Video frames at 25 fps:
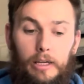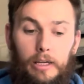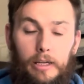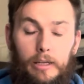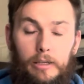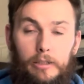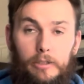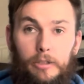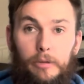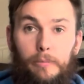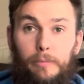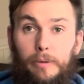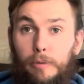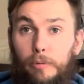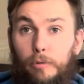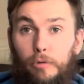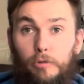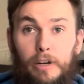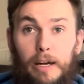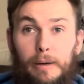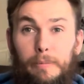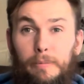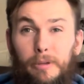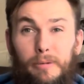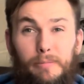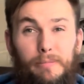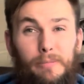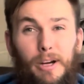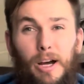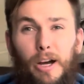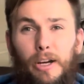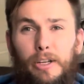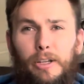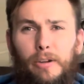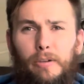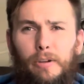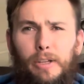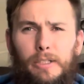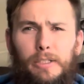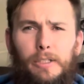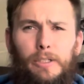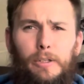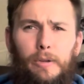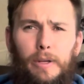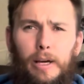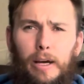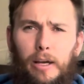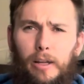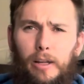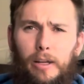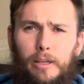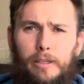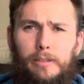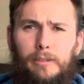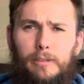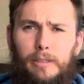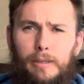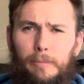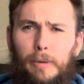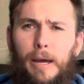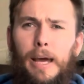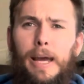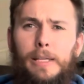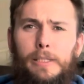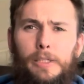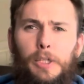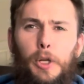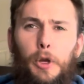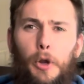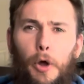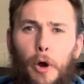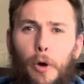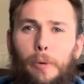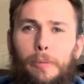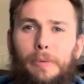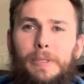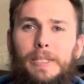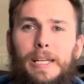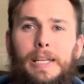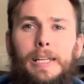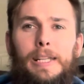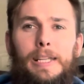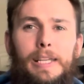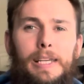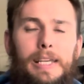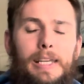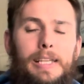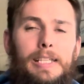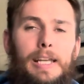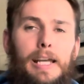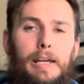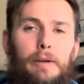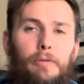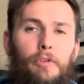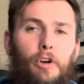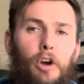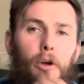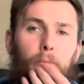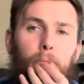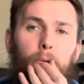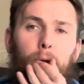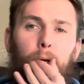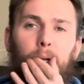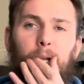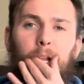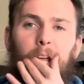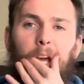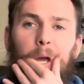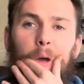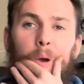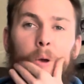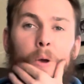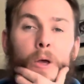Some people wrap them. I don't like to do that. I like in my head to know I'm sending the exact right bundle out.